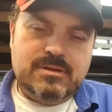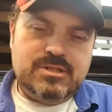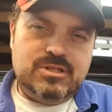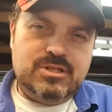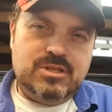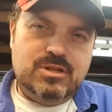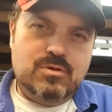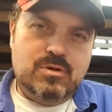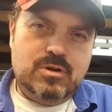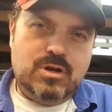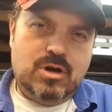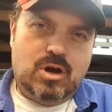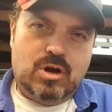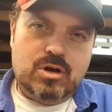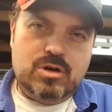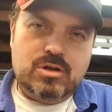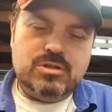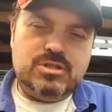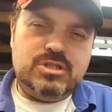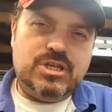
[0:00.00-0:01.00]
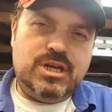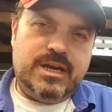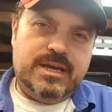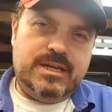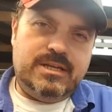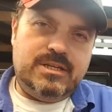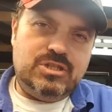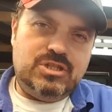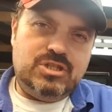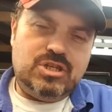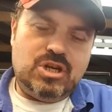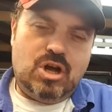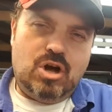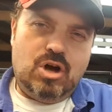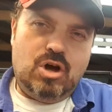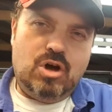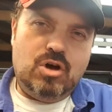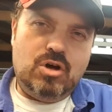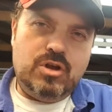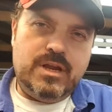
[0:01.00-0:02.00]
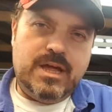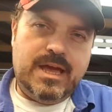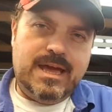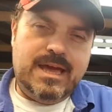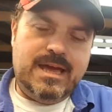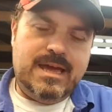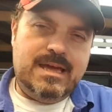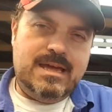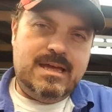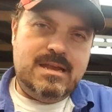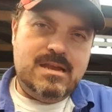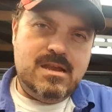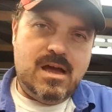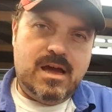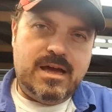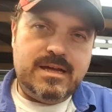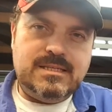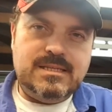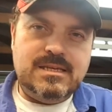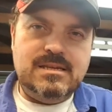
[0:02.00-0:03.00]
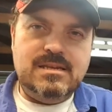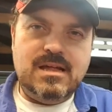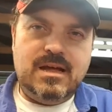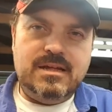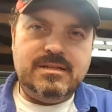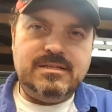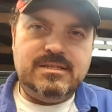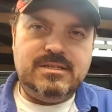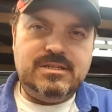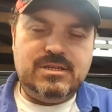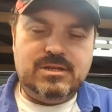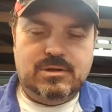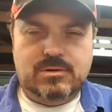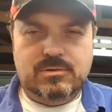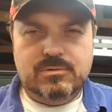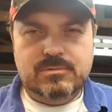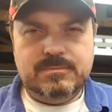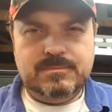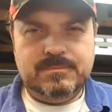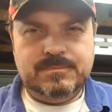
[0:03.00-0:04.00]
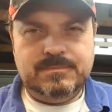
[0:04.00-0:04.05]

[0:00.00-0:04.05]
to do an oil change on a 1992